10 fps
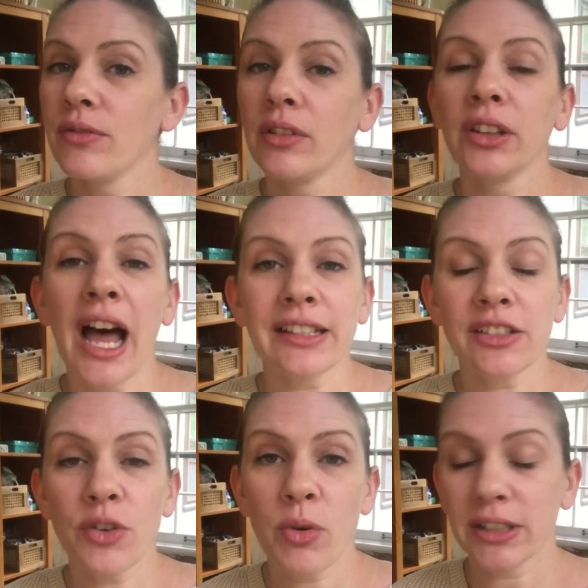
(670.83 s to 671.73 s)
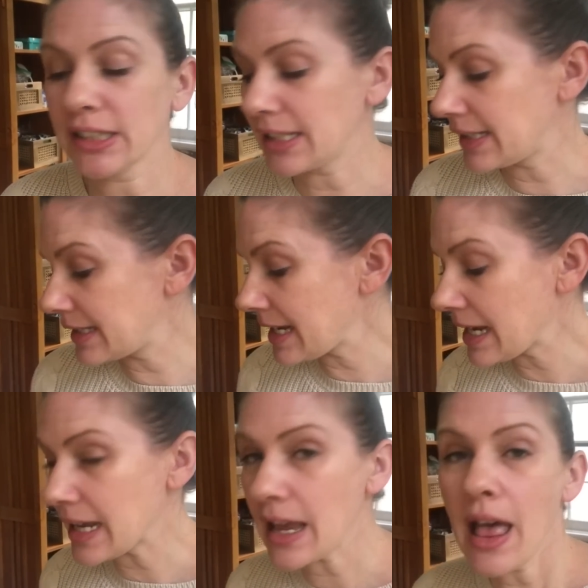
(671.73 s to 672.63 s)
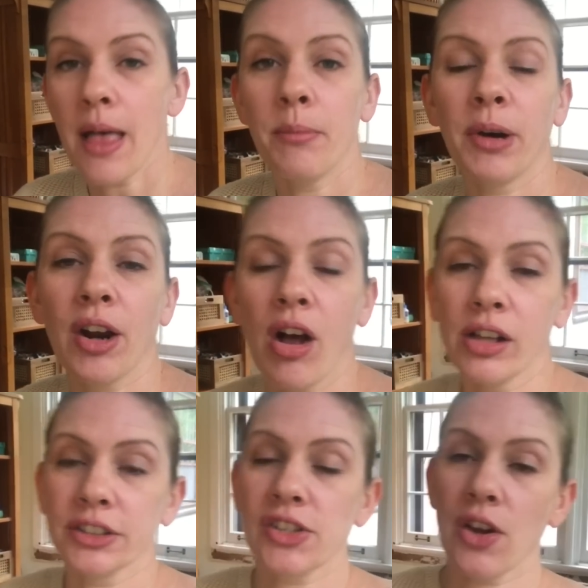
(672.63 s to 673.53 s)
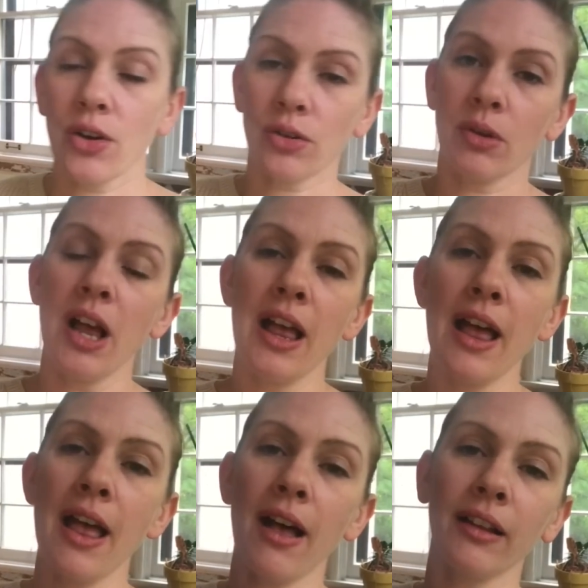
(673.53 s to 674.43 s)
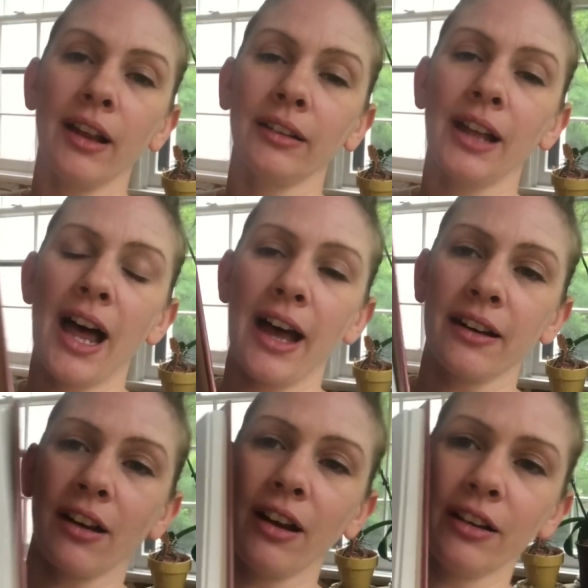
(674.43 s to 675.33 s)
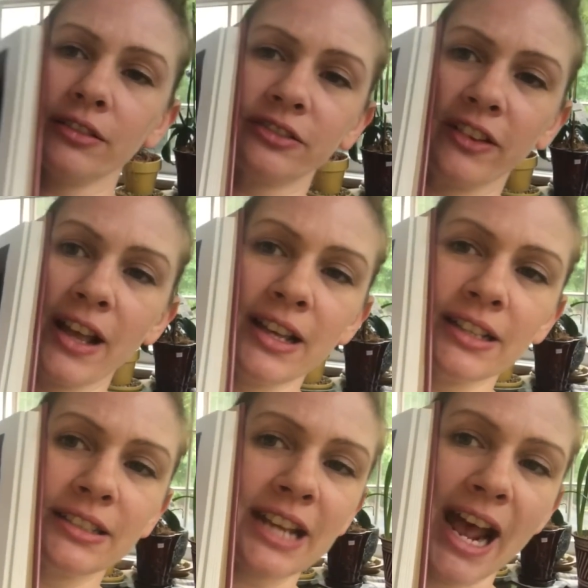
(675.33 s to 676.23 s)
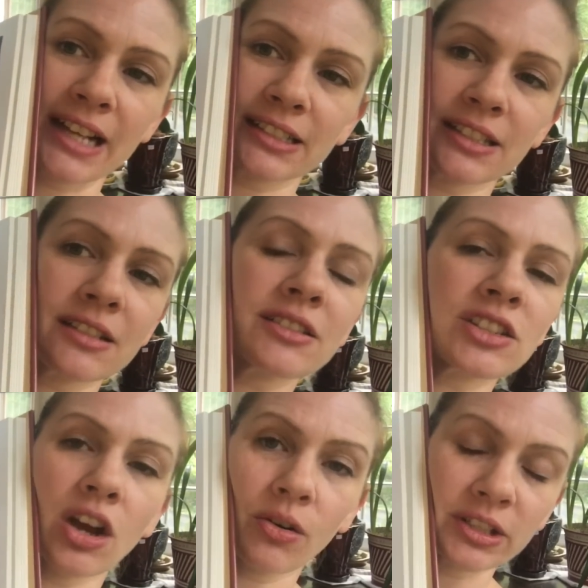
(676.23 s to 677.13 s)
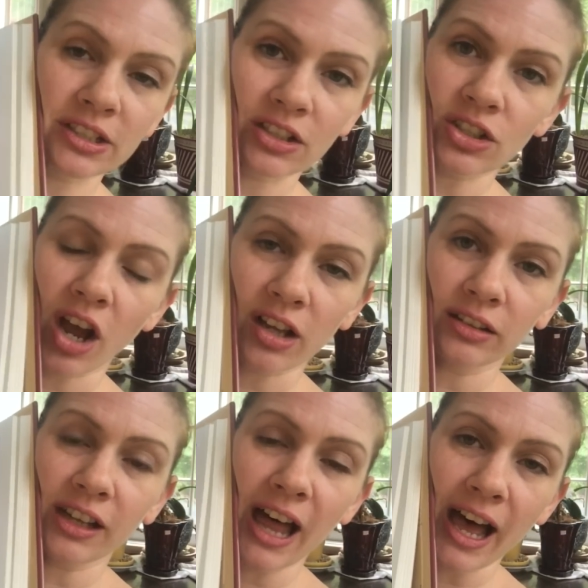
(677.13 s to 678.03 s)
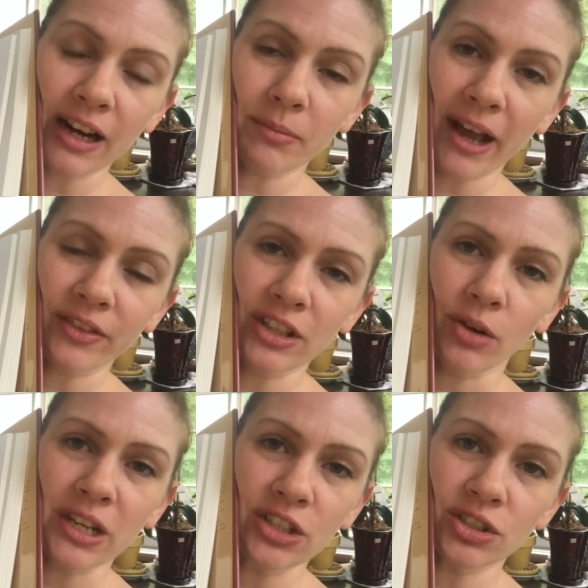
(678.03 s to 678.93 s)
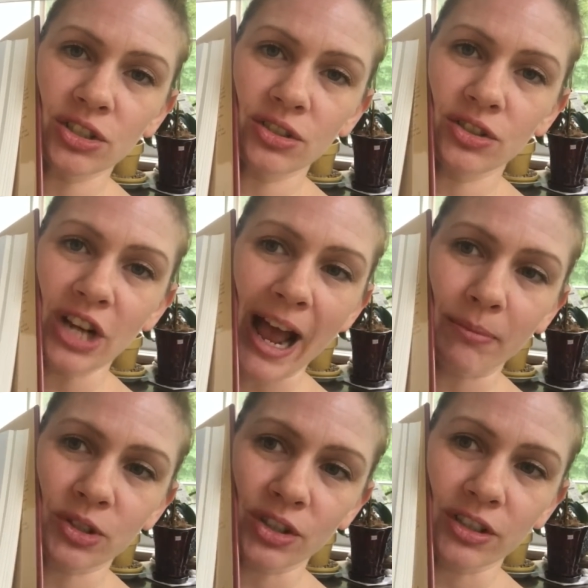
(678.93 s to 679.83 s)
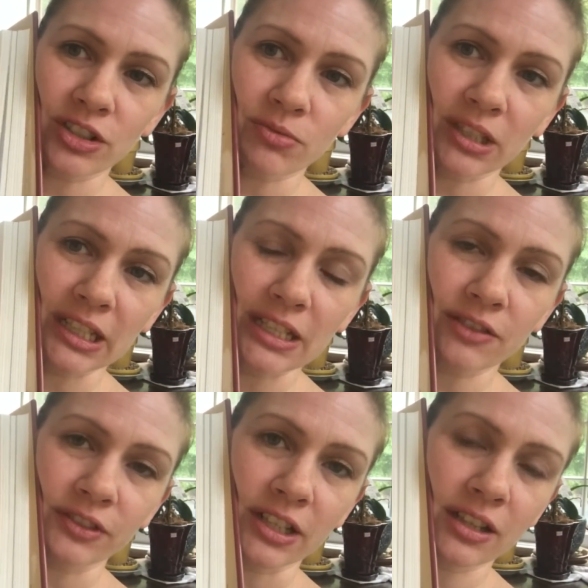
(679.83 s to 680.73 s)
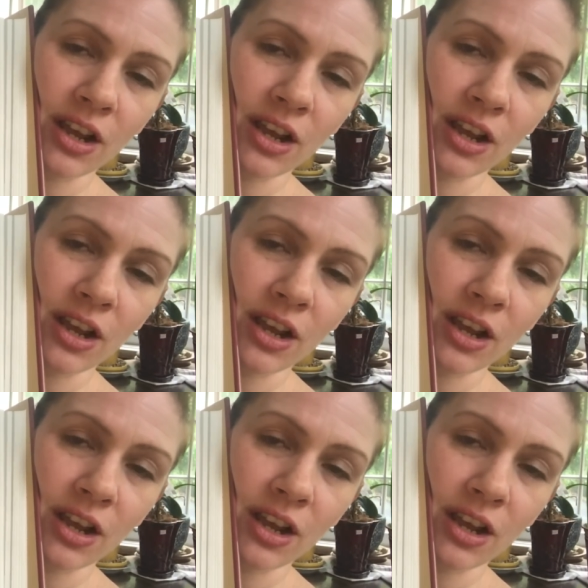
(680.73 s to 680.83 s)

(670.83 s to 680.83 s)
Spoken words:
Lots of quilts to see, but also a lot of text. So it's going to talk a lot about, you know, each chapter is really a different